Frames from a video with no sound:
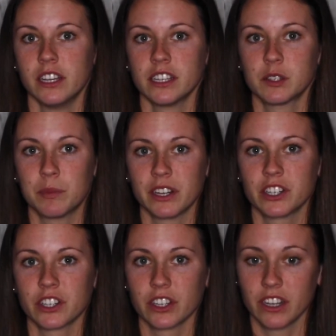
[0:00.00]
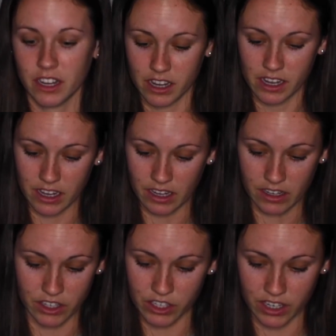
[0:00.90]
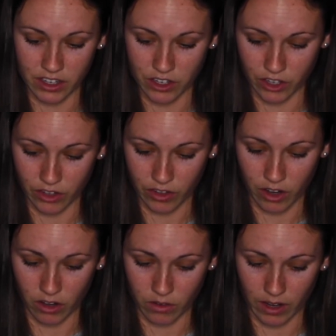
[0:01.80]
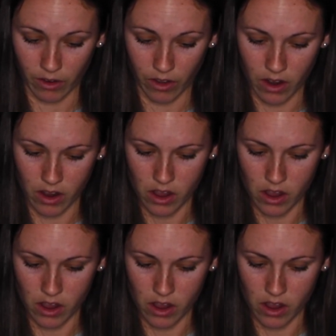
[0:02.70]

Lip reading: spiritually and just internally all around.